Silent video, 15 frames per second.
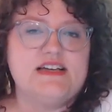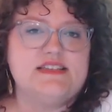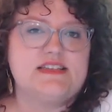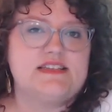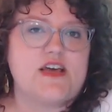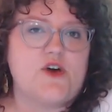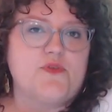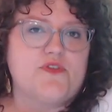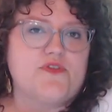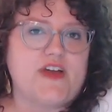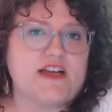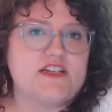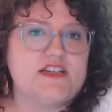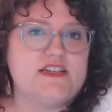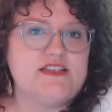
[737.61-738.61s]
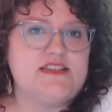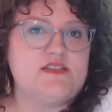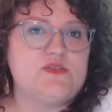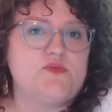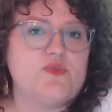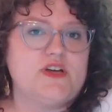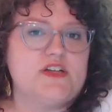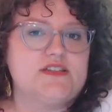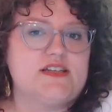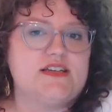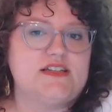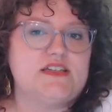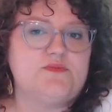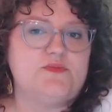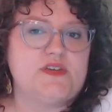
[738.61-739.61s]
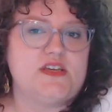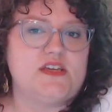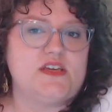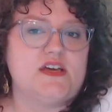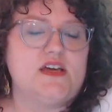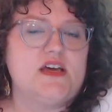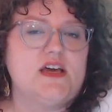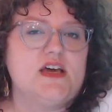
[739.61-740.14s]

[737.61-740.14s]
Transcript: So perfectionists will tend to be